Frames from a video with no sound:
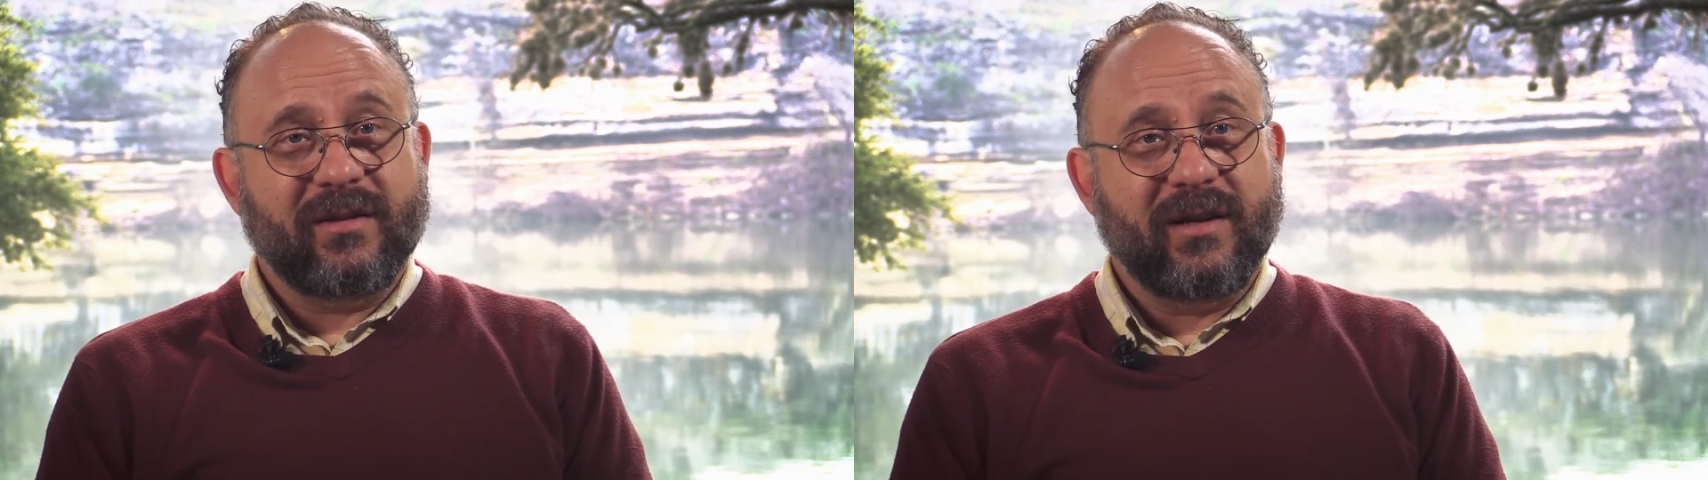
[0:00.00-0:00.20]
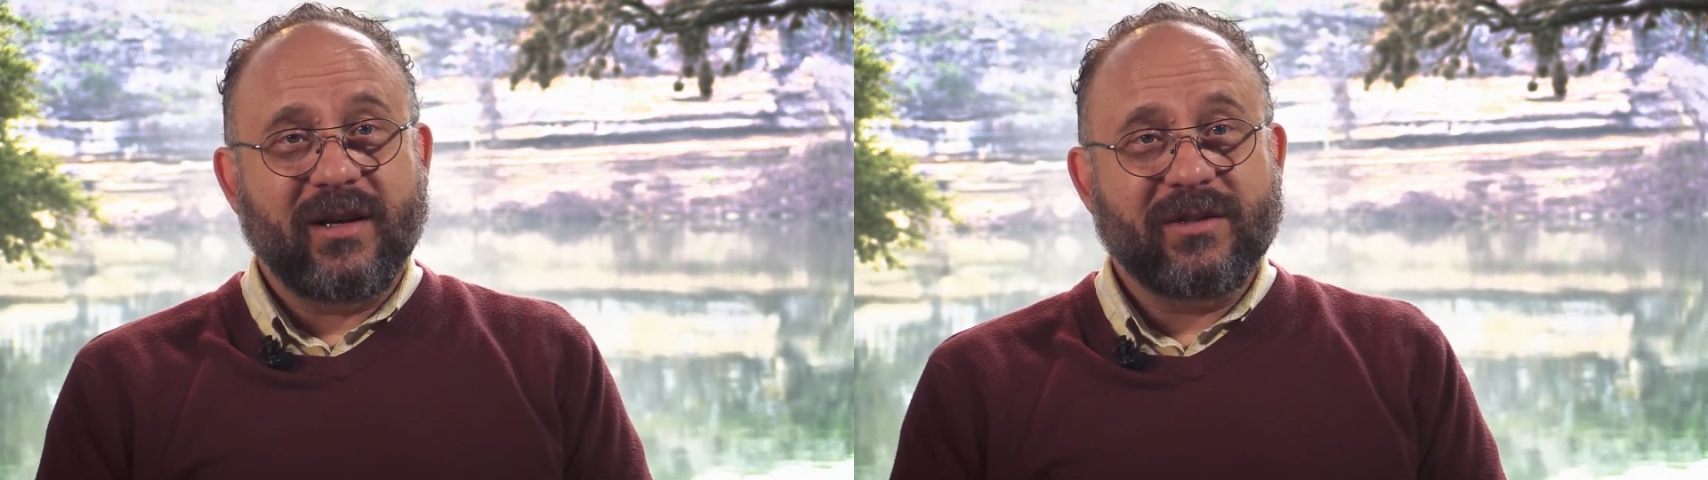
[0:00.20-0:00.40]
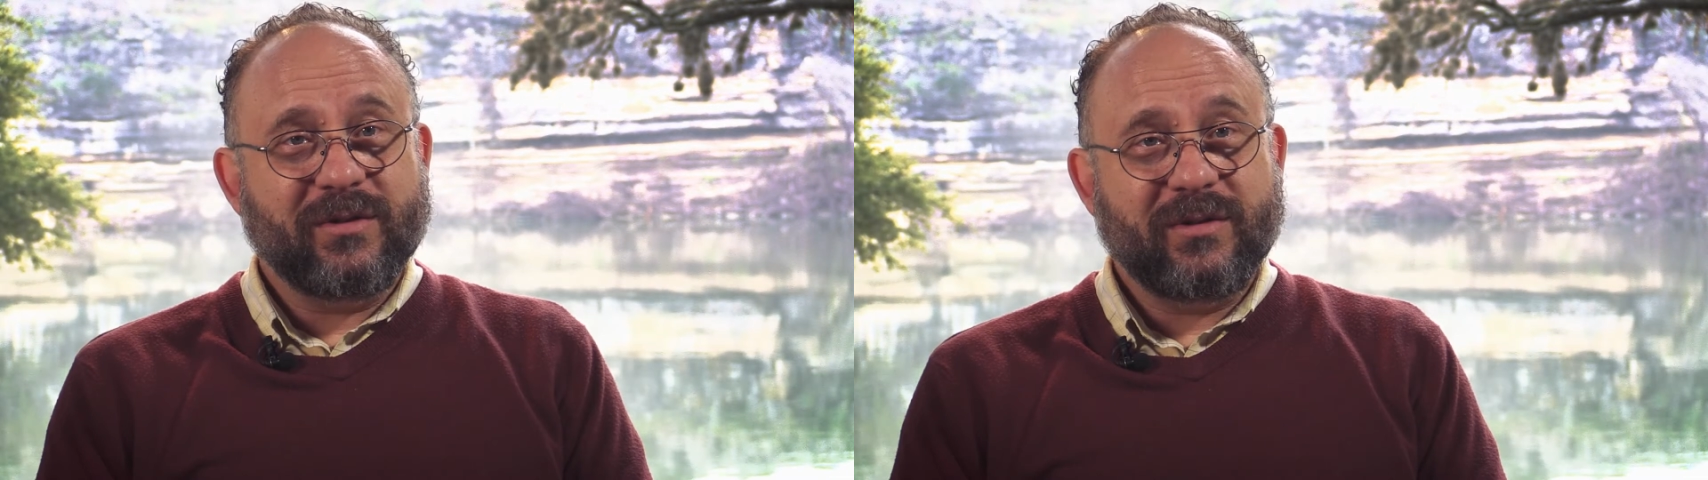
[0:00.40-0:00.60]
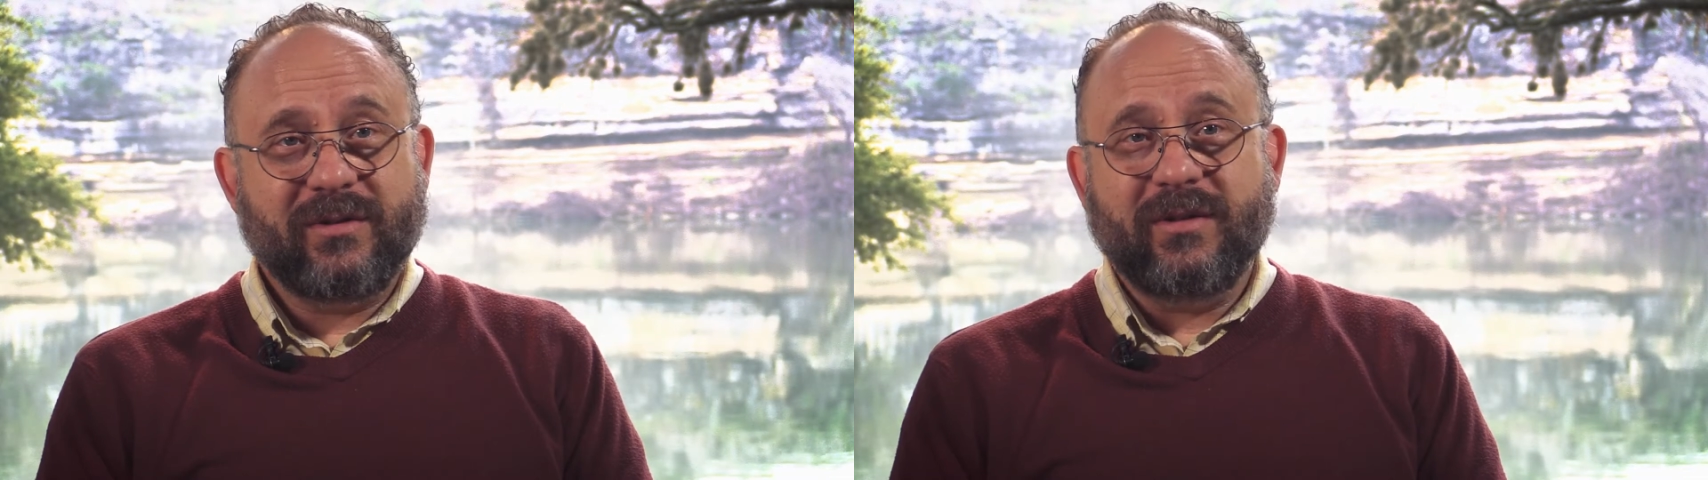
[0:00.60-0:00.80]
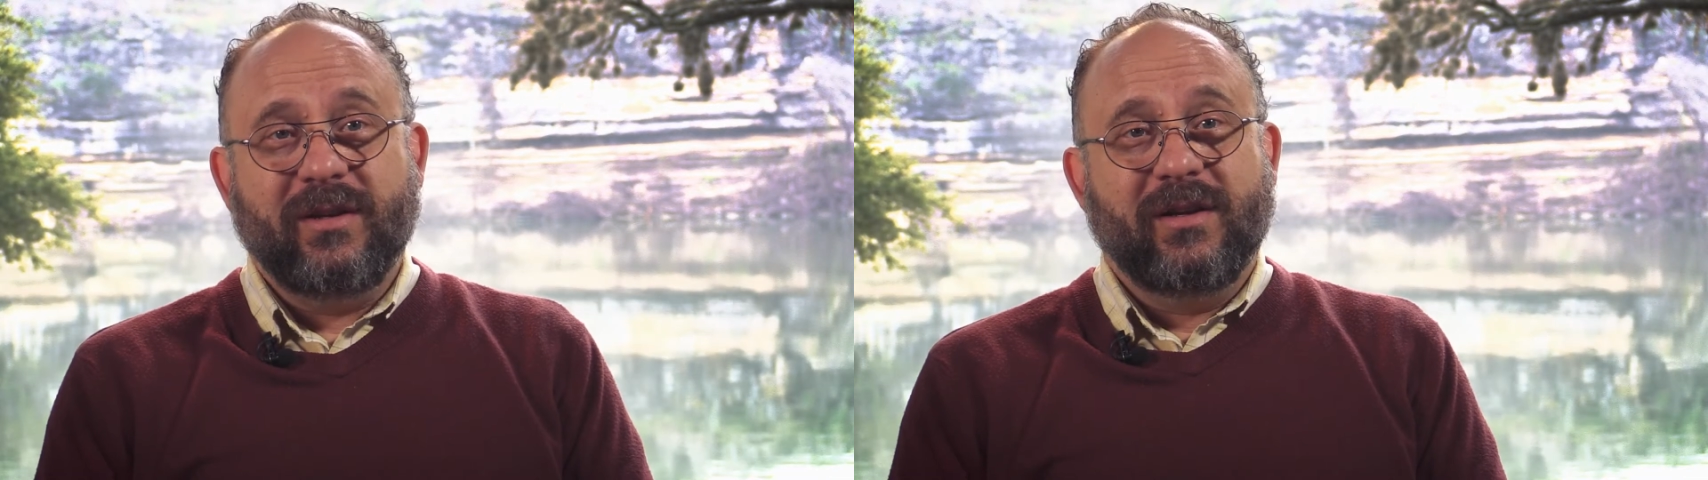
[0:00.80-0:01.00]
in high
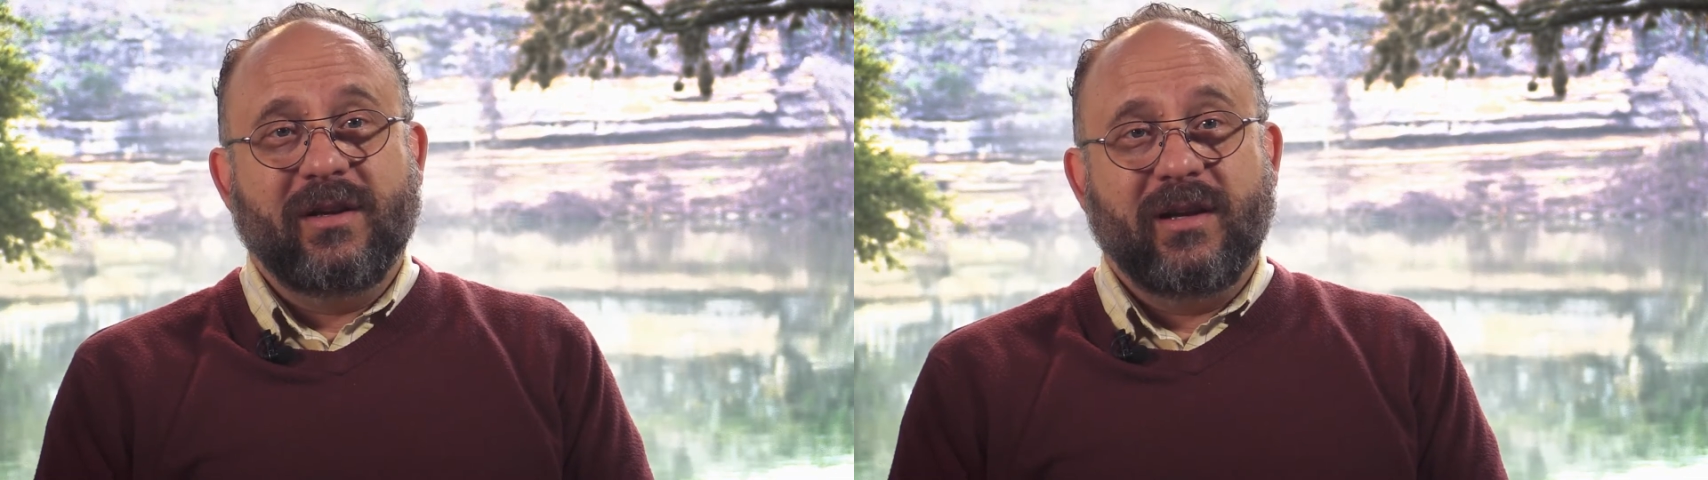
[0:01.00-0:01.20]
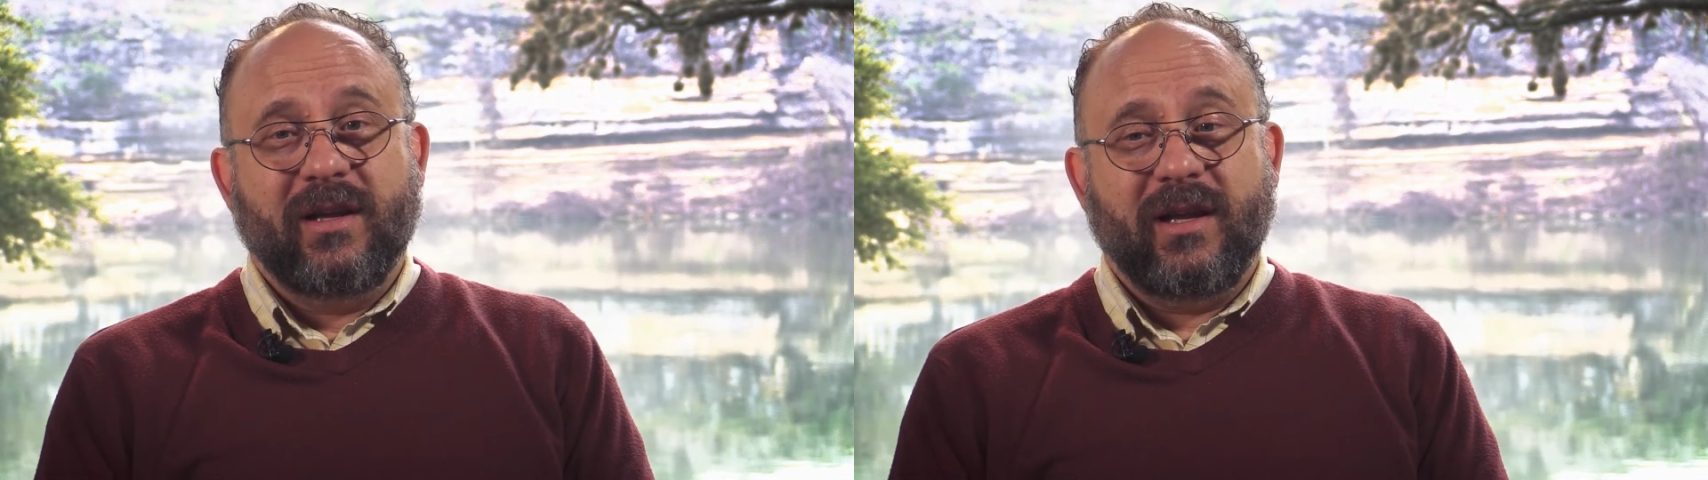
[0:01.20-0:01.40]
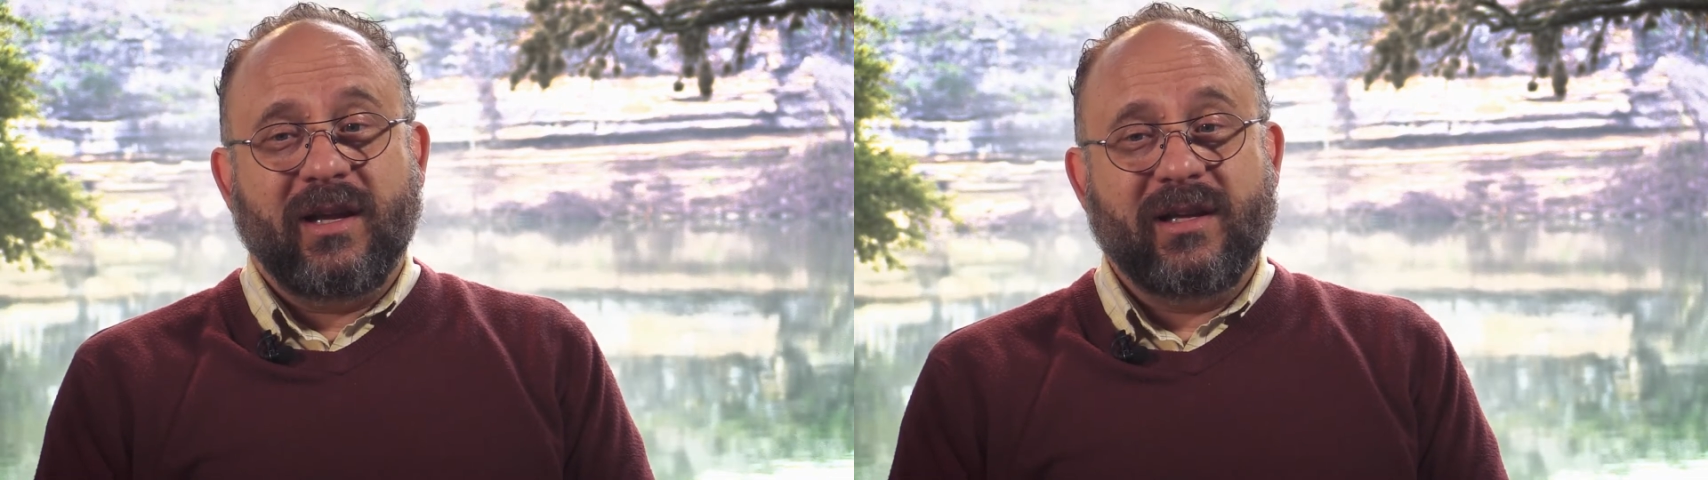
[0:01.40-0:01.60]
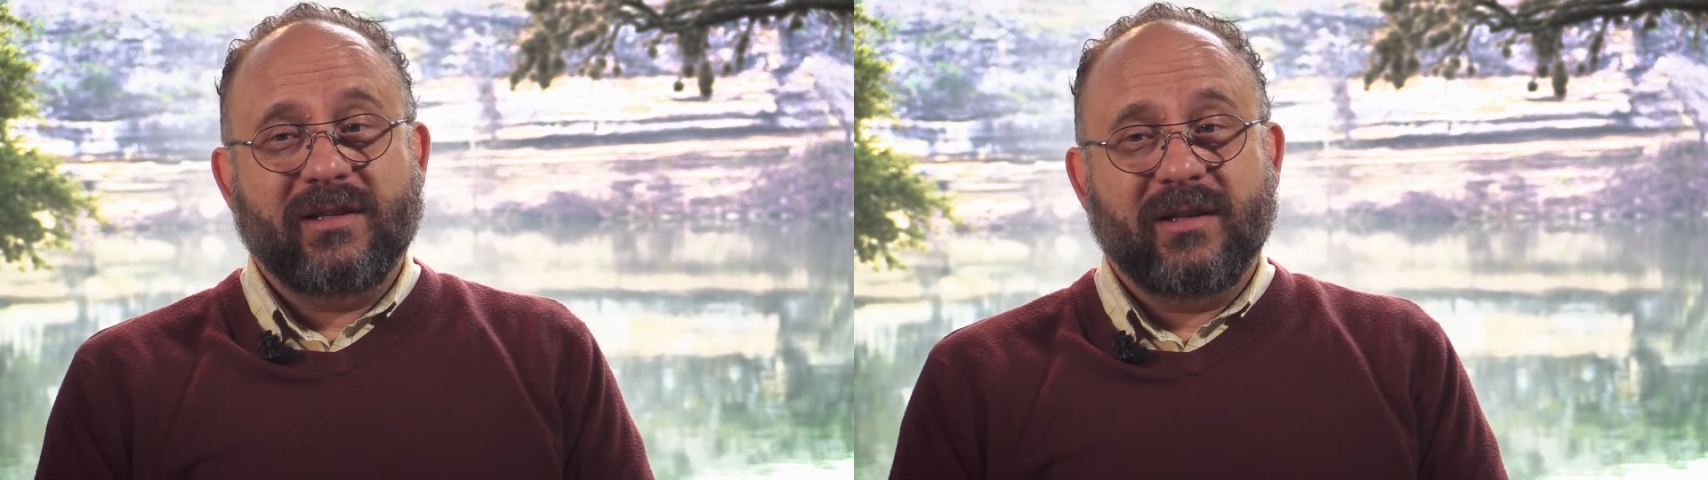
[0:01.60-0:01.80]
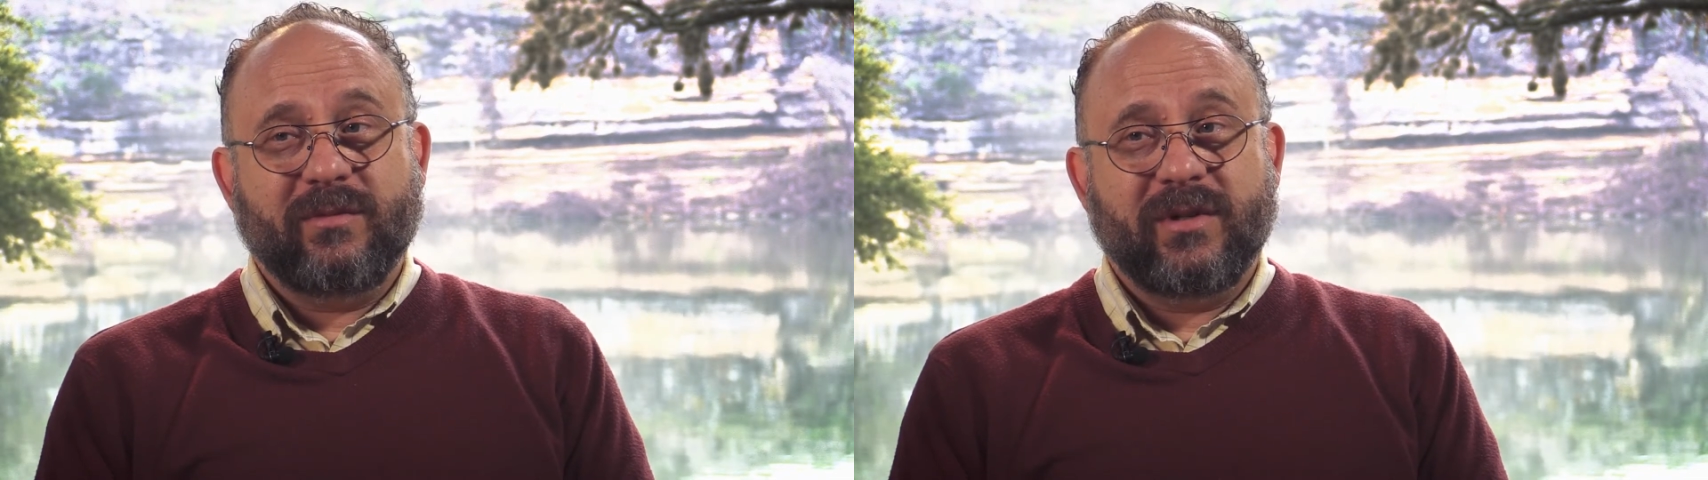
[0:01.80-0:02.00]
school. And I
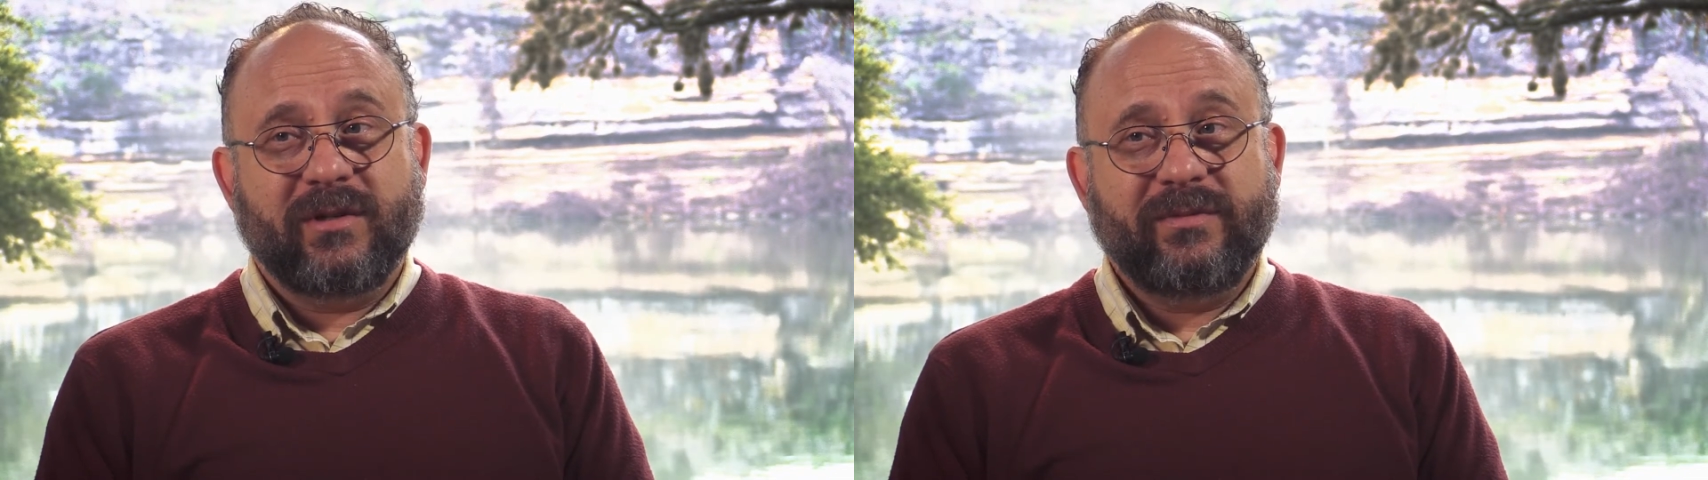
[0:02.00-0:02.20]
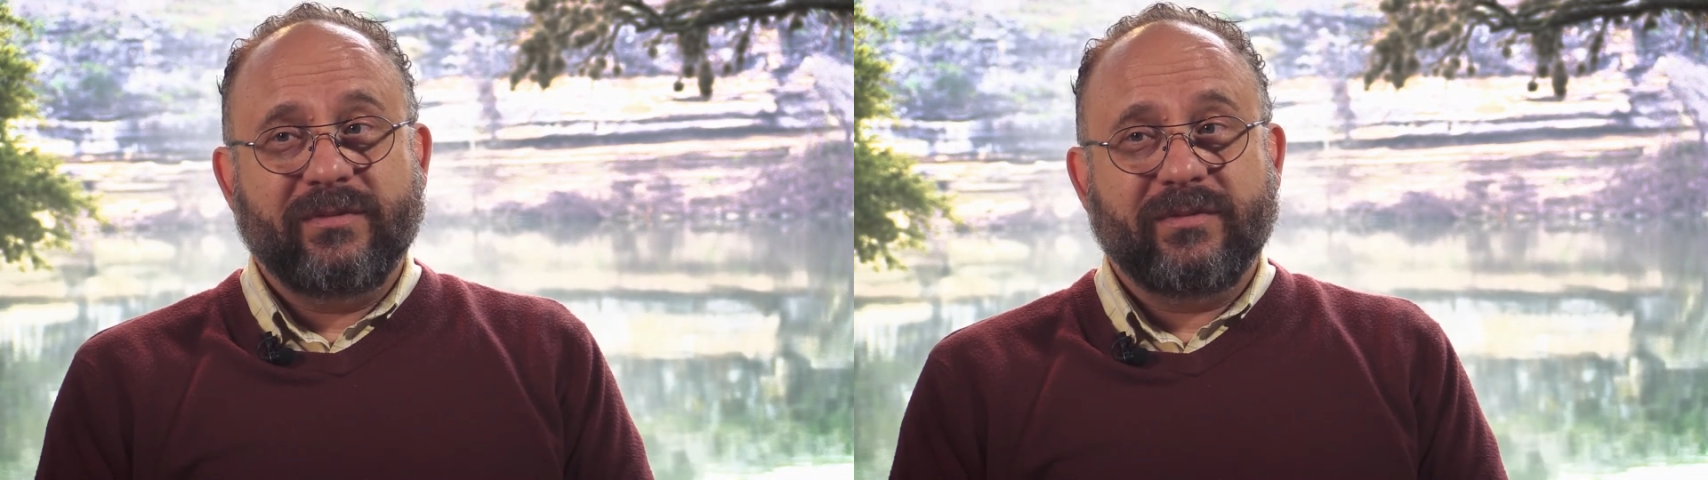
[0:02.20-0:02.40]
said, well,